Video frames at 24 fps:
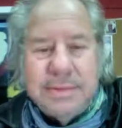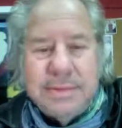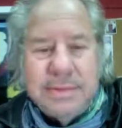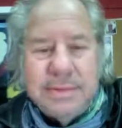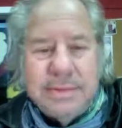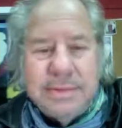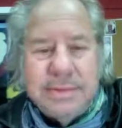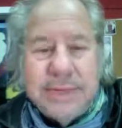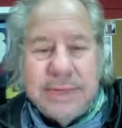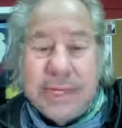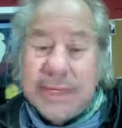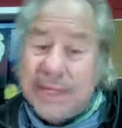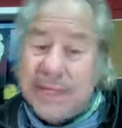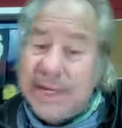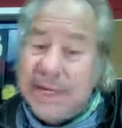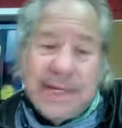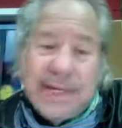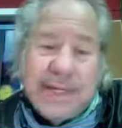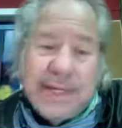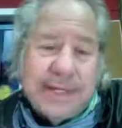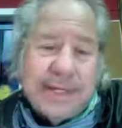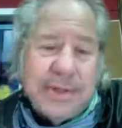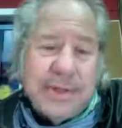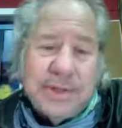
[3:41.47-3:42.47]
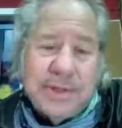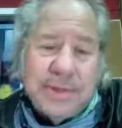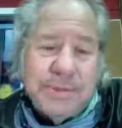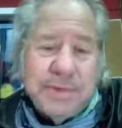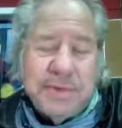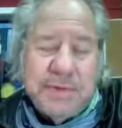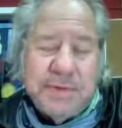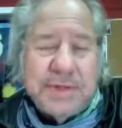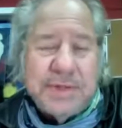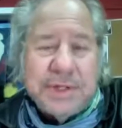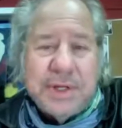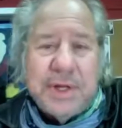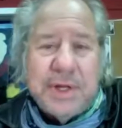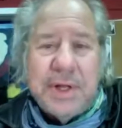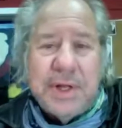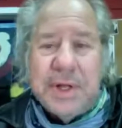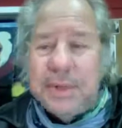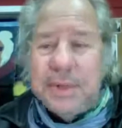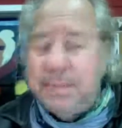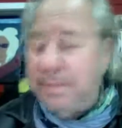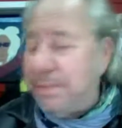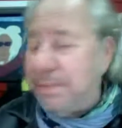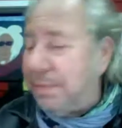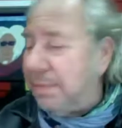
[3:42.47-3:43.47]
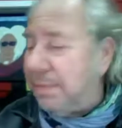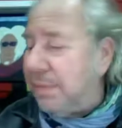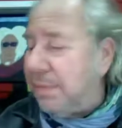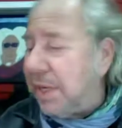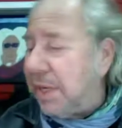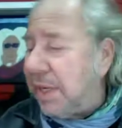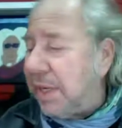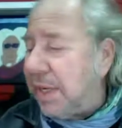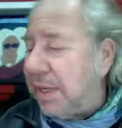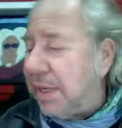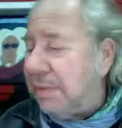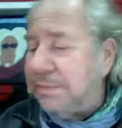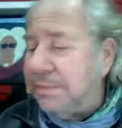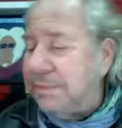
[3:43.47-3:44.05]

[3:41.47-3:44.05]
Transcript: not that I like those movies at all, but